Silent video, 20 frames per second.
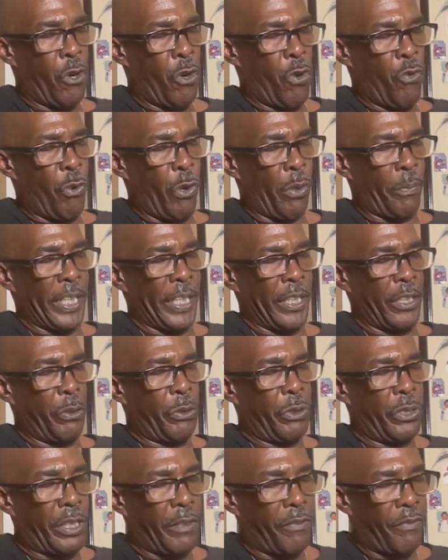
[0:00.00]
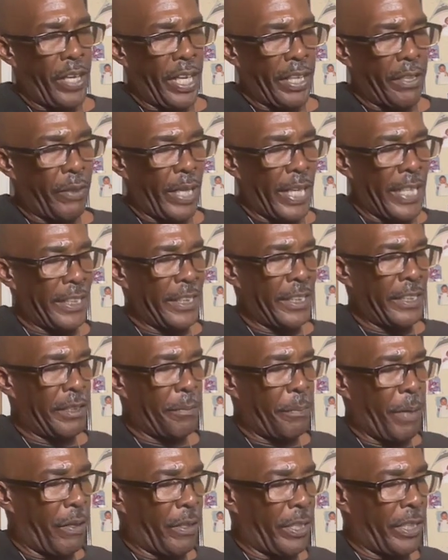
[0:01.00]
forming loose confederations
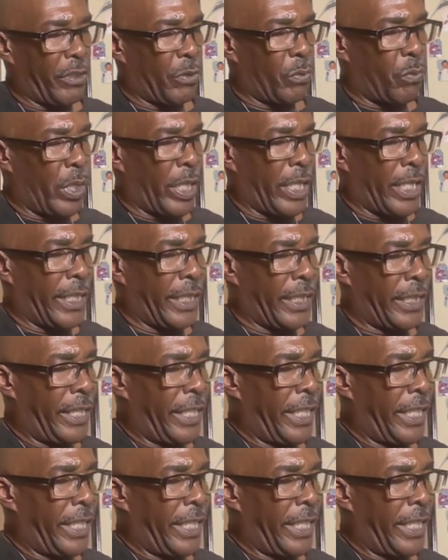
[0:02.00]
amounting to one